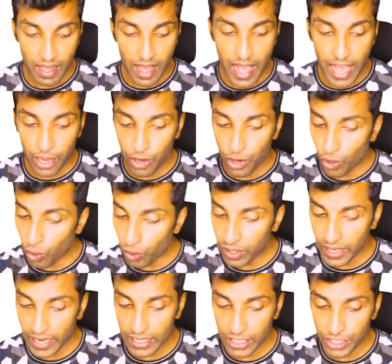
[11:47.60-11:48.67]
and no
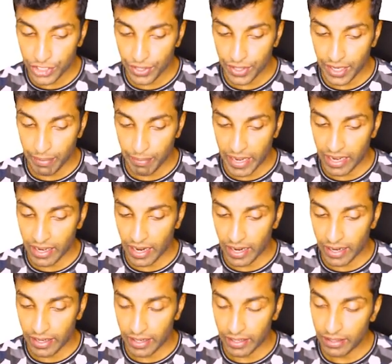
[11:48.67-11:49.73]
grain should remain
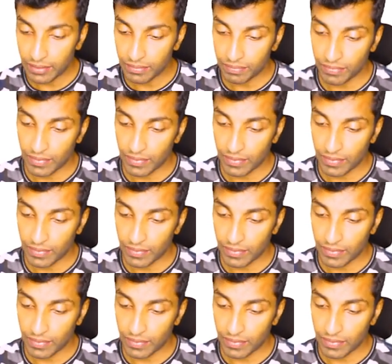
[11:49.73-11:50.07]
under